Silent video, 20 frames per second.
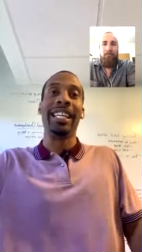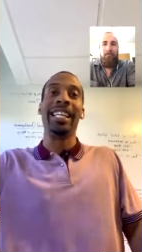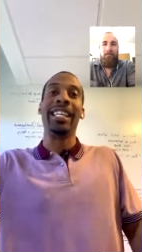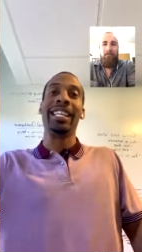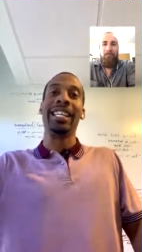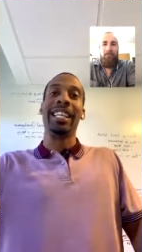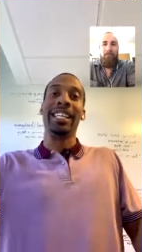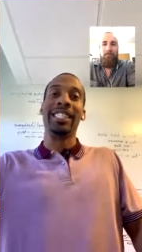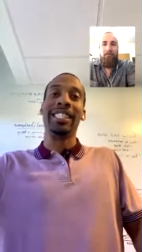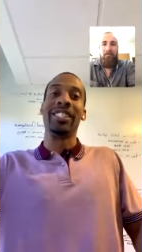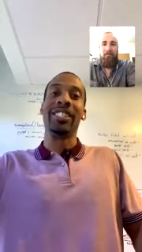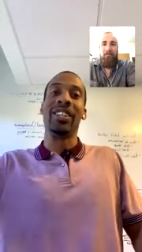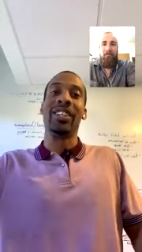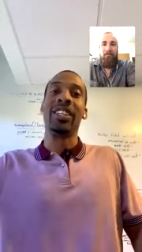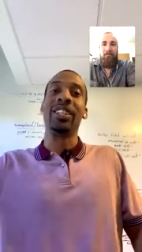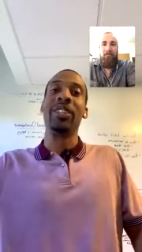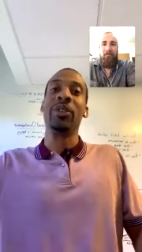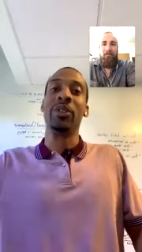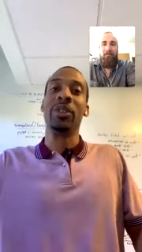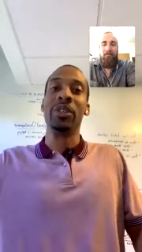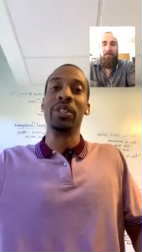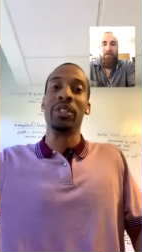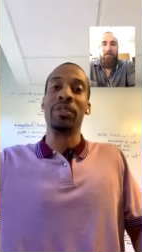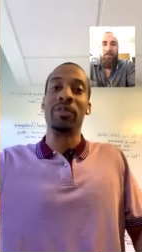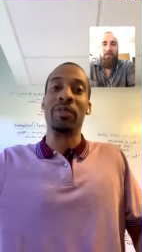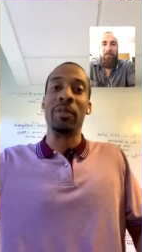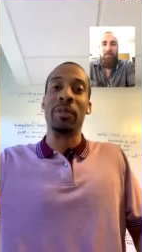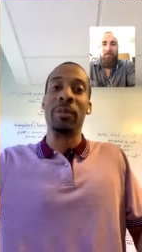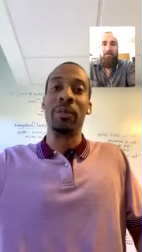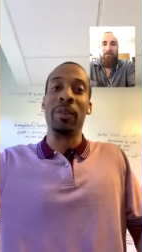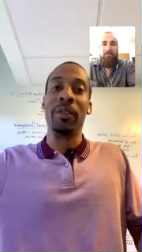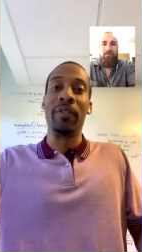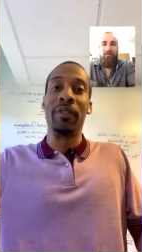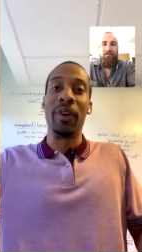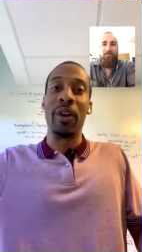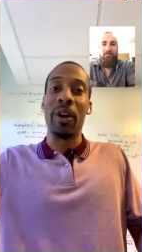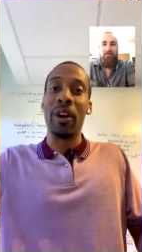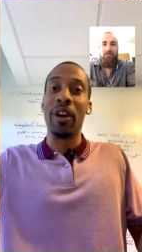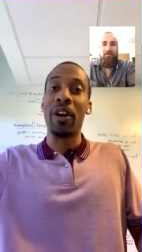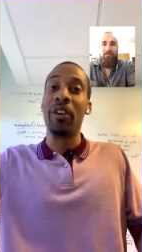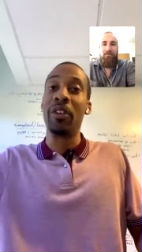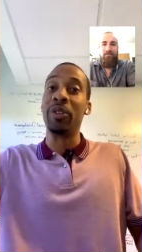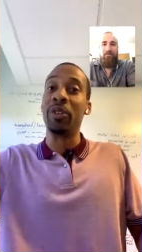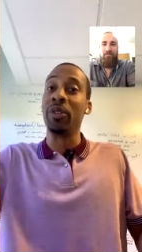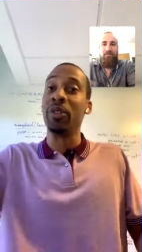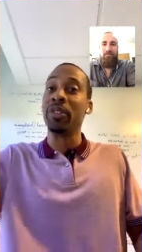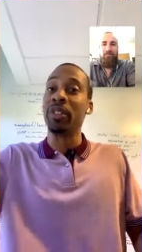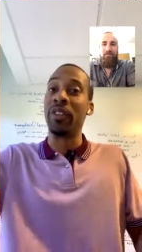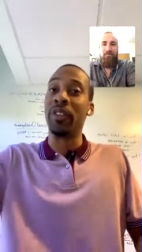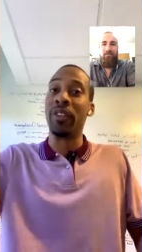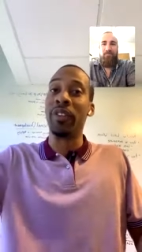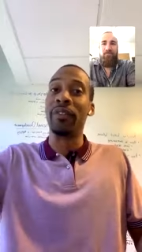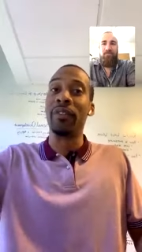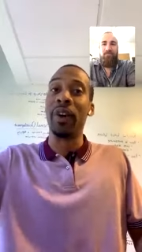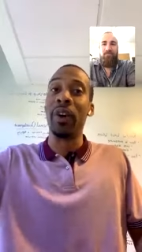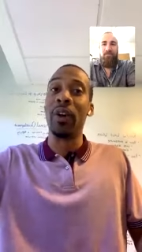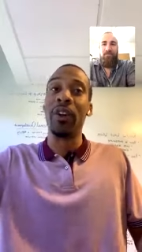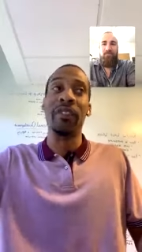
necessarily do this from afar or do this over the phone.